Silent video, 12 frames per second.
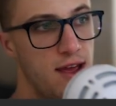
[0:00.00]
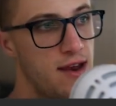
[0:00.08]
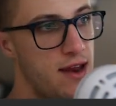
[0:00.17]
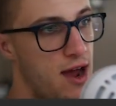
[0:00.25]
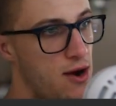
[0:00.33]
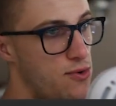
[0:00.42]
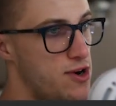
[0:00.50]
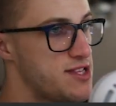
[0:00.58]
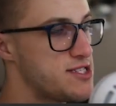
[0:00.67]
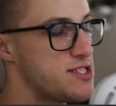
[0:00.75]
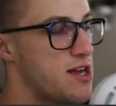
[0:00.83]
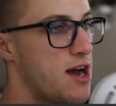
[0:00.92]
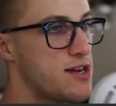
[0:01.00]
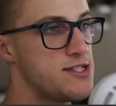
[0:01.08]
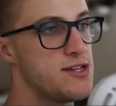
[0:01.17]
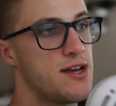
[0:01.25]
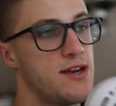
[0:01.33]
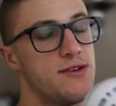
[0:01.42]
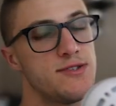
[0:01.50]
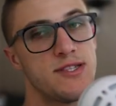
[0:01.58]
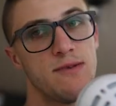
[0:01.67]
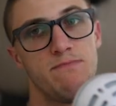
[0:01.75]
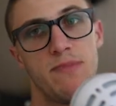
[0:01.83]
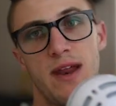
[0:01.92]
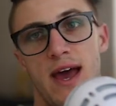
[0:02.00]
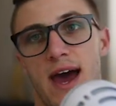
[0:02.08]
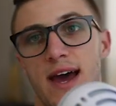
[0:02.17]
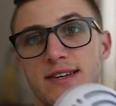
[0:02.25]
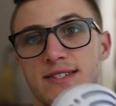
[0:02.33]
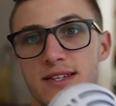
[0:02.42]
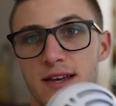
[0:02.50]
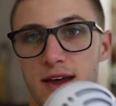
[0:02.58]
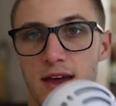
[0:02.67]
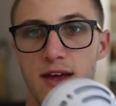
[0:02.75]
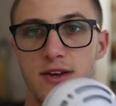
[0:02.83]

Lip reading: Now, with stocks, you can use the bid ask